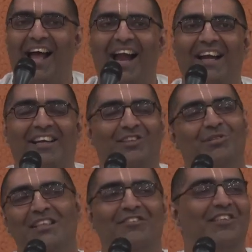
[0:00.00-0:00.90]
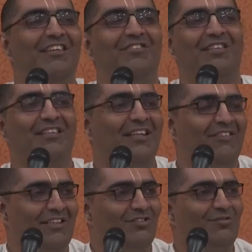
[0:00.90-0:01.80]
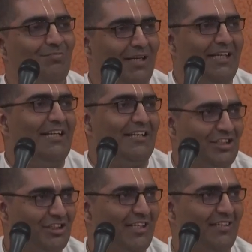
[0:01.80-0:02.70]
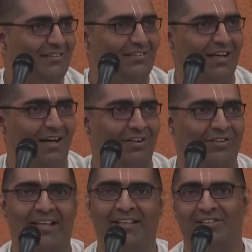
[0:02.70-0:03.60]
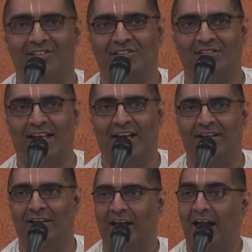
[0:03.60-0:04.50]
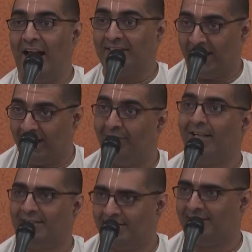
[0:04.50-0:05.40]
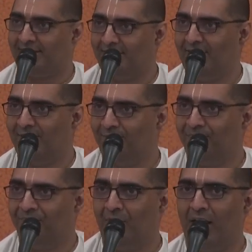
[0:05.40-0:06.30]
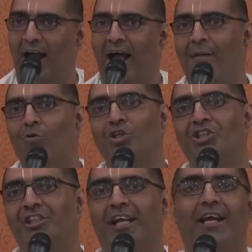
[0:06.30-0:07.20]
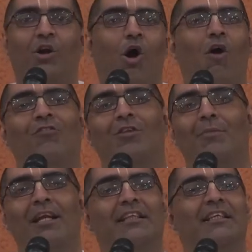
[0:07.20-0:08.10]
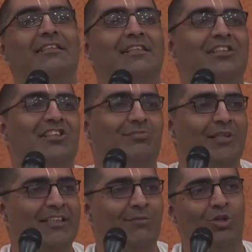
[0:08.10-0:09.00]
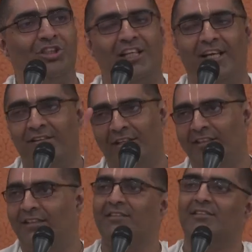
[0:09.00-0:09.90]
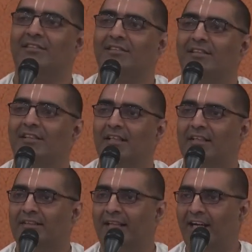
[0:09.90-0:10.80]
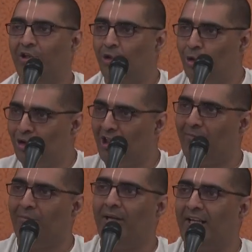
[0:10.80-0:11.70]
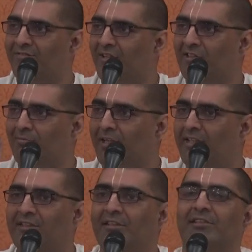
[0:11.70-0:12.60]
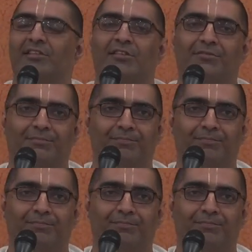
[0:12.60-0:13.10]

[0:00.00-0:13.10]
And Lakshmi Devi gives many interesting things that as advice. I'm going to share, of the many things that she speaks, I'm going to share three things that you should remember as far as money is concerned.